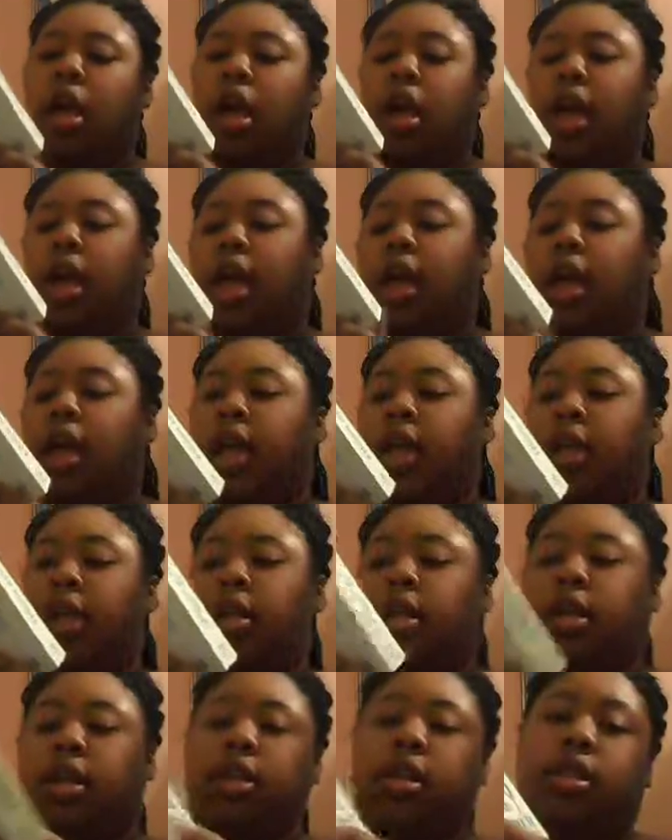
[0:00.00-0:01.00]

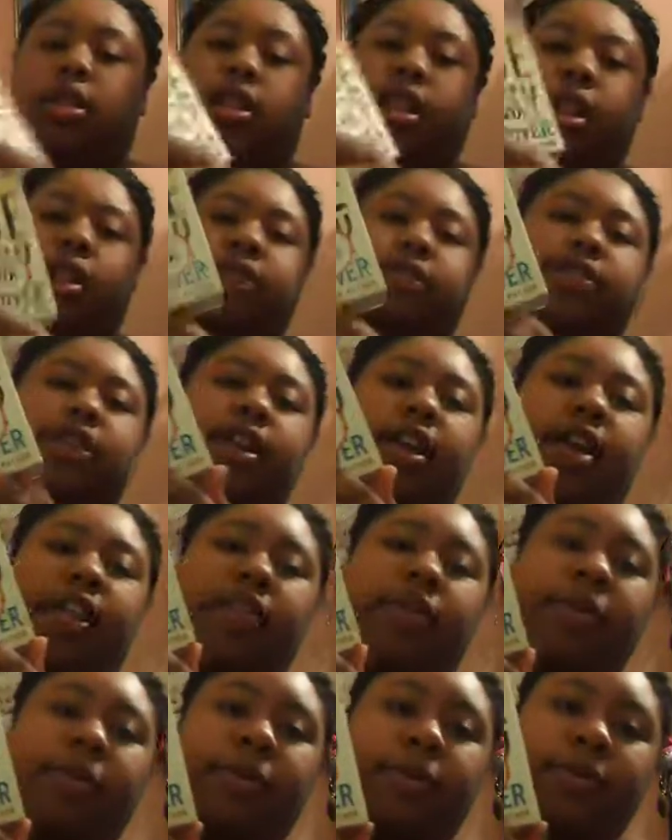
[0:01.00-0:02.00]
and there's
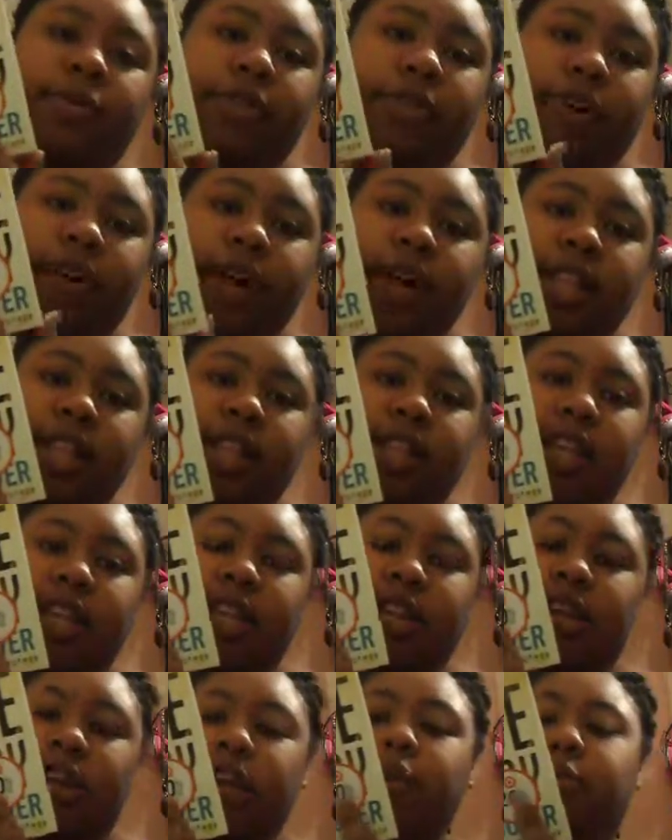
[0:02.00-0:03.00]
another Target
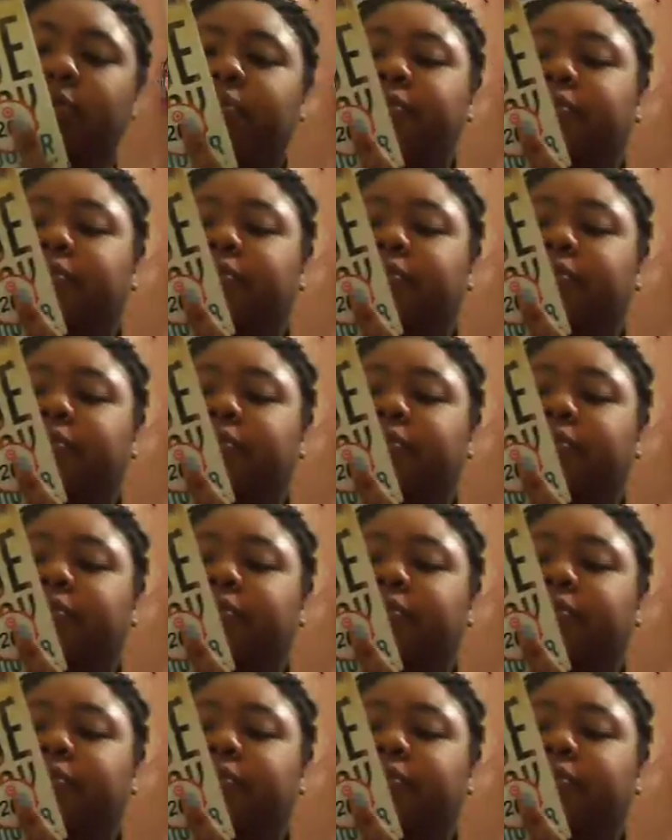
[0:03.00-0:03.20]
sticker.